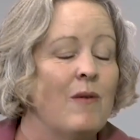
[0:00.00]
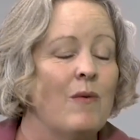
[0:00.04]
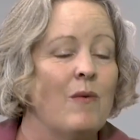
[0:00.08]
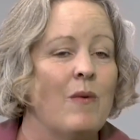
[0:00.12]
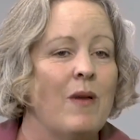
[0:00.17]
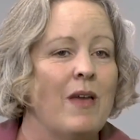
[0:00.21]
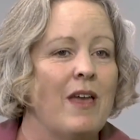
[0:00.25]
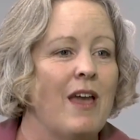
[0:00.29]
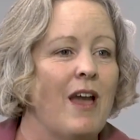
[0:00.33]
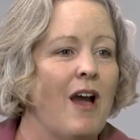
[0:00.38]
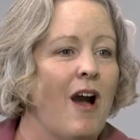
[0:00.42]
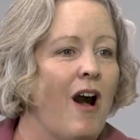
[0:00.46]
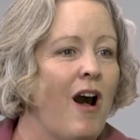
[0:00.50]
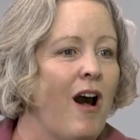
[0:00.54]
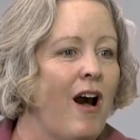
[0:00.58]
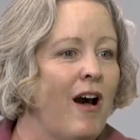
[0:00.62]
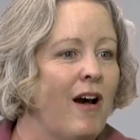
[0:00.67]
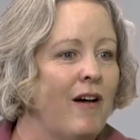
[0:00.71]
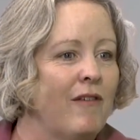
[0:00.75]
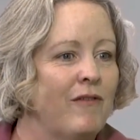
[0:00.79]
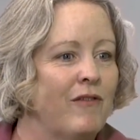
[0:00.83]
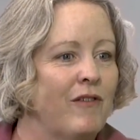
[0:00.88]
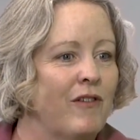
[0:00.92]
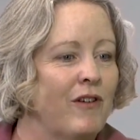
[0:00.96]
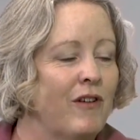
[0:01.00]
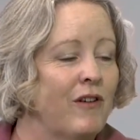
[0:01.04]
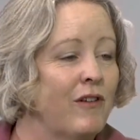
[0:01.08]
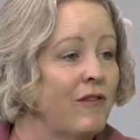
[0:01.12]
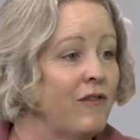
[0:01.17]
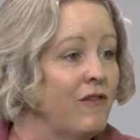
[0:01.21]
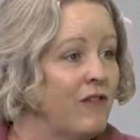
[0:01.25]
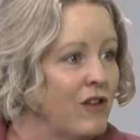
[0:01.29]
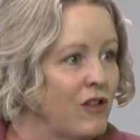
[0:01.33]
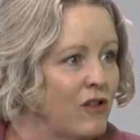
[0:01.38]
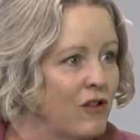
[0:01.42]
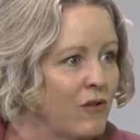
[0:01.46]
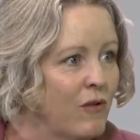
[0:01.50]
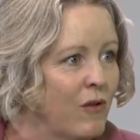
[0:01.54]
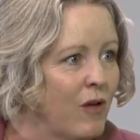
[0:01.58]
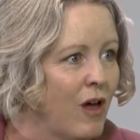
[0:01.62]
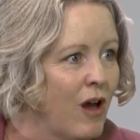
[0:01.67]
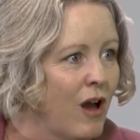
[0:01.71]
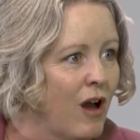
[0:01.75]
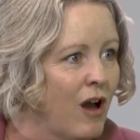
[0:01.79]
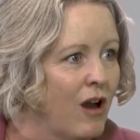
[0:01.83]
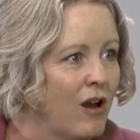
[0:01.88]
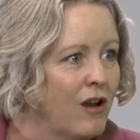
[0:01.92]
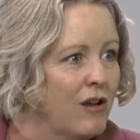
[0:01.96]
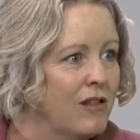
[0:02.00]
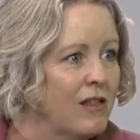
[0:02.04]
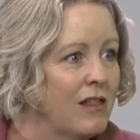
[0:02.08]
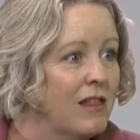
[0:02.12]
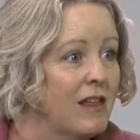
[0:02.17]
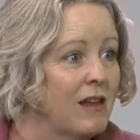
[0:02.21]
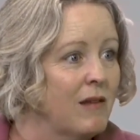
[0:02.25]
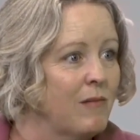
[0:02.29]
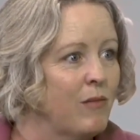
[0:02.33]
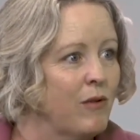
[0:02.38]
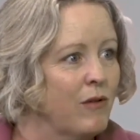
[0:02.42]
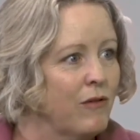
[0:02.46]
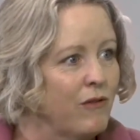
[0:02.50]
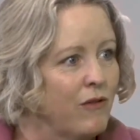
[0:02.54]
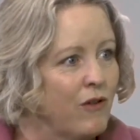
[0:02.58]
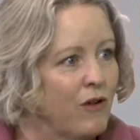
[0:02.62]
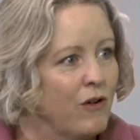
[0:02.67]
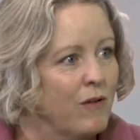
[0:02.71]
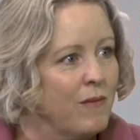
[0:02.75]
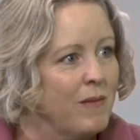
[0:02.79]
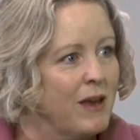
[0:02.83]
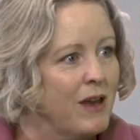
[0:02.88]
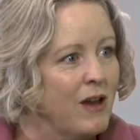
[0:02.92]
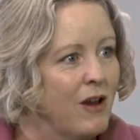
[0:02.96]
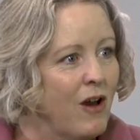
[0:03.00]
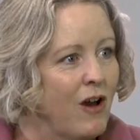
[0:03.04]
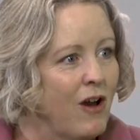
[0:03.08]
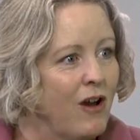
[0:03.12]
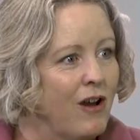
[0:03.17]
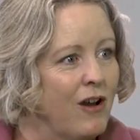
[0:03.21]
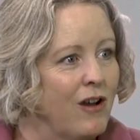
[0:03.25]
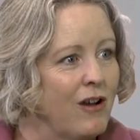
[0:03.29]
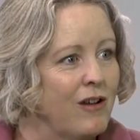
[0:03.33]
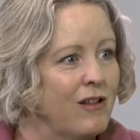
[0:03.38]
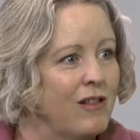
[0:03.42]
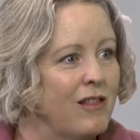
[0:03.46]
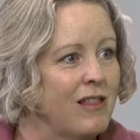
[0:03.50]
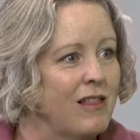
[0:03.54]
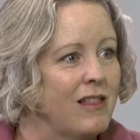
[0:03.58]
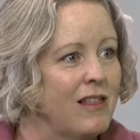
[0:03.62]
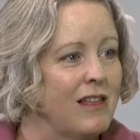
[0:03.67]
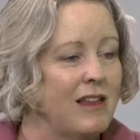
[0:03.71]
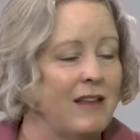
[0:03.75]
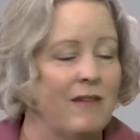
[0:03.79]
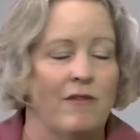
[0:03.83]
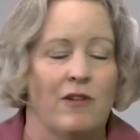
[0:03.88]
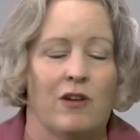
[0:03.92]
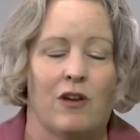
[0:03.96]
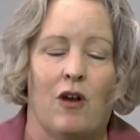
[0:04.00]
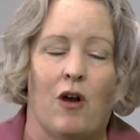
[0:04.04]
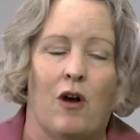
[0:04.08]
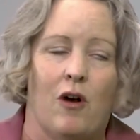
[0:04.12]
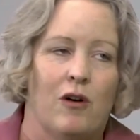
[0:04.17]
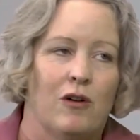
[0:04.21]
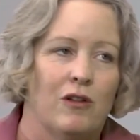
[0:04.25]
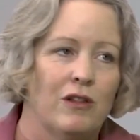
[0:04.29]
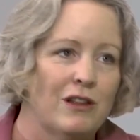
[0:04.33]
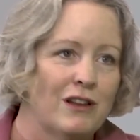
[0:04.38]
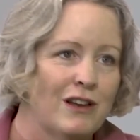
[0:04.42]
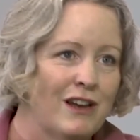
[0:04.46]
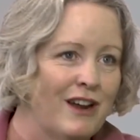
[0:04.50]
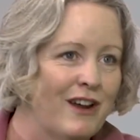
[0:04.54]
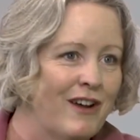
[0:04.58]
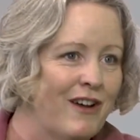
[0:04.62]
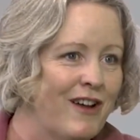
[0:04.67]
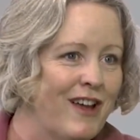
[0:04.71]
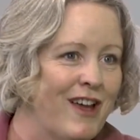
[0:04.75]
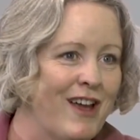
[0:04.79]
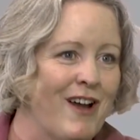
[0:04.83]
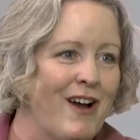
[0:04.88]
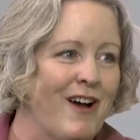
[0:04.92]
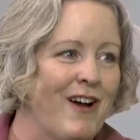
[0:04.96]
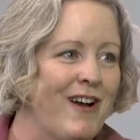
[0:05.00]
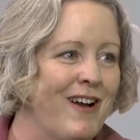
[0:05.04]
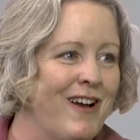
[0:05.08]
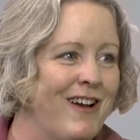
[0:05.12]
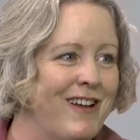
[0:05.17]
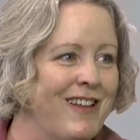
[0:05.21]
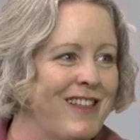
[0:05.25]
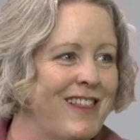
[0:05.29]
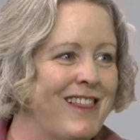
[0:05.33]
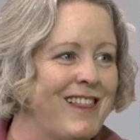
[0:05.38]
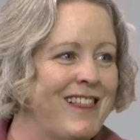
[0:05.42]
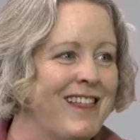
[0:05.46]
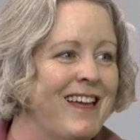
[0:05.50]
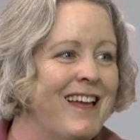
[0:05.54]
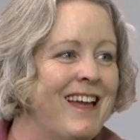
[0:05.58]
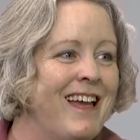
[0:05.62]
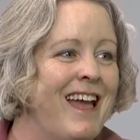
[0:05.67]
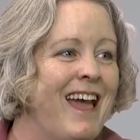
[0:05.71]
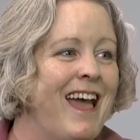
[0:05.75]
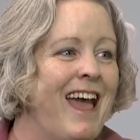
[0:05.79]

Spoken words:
We offer visual arts and performing arts, even culinary arts,